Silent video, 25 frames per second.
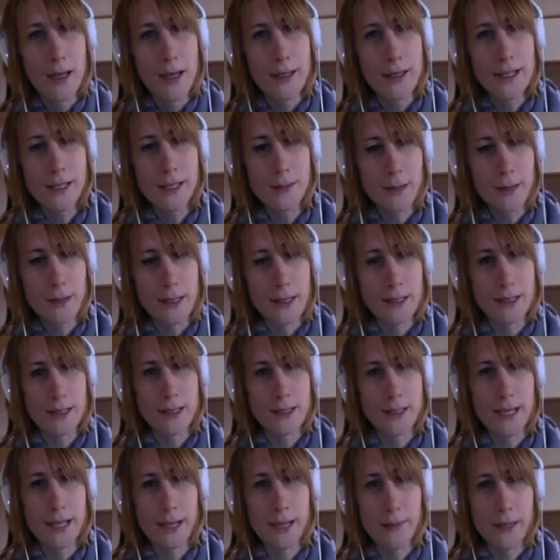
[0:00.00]
This one, as I
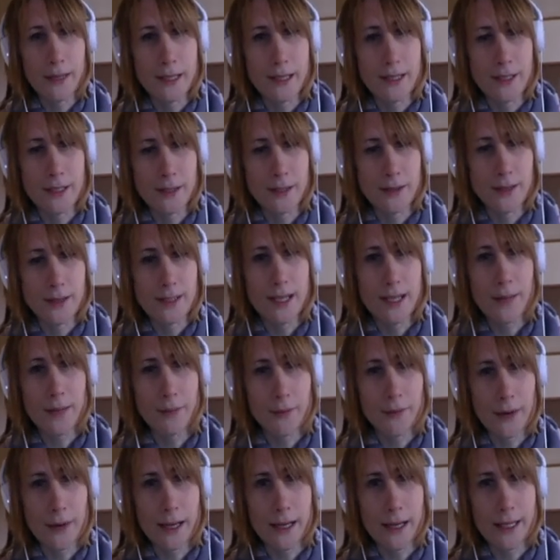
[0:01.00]
say, means to
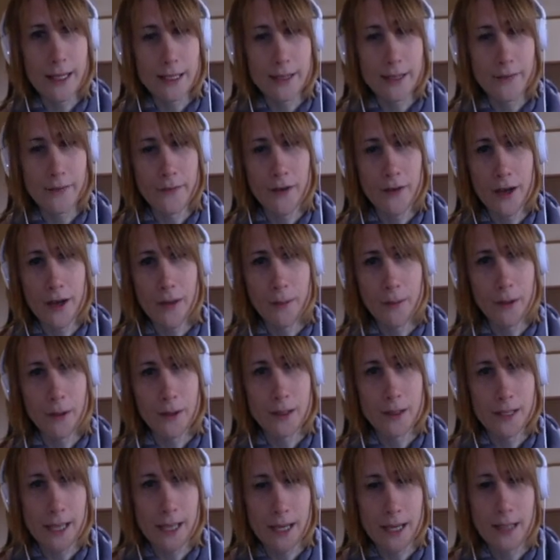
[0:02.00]
separate. It's a verb
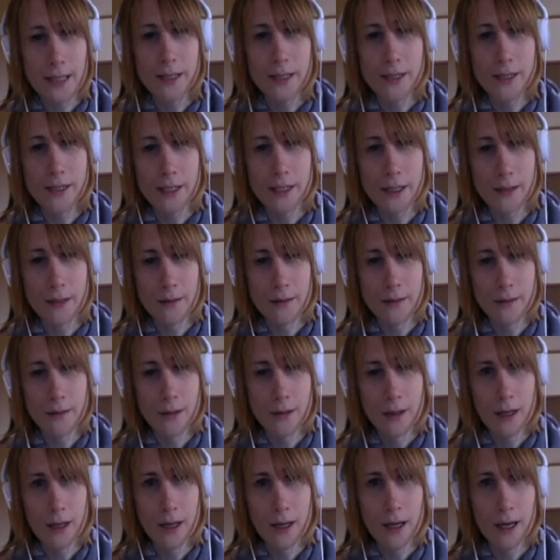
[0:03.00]
because it ends in
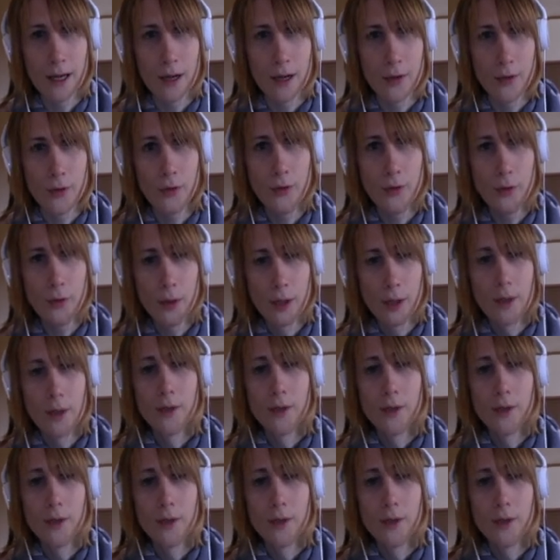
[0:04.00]
u.